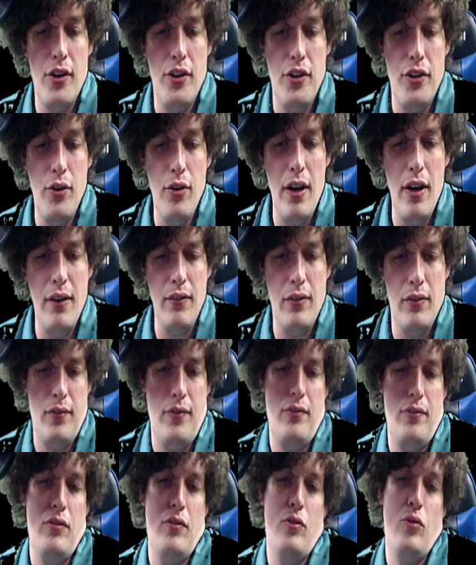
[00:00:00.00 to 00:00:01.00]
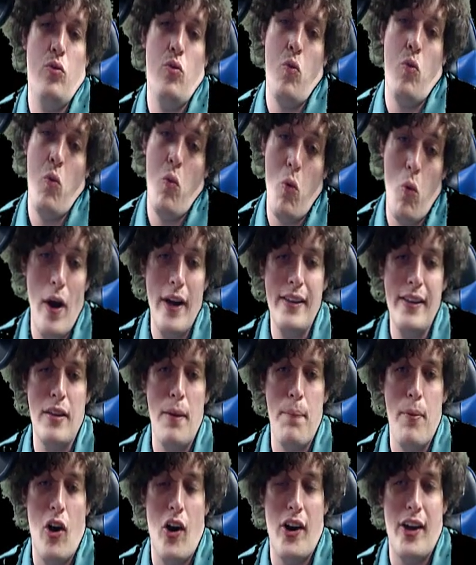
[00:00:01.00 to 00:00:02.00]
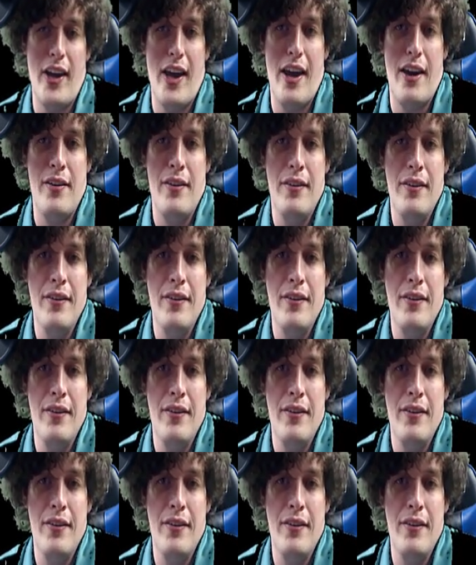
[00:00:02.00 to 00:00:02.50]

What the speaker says: you have quite the bargain.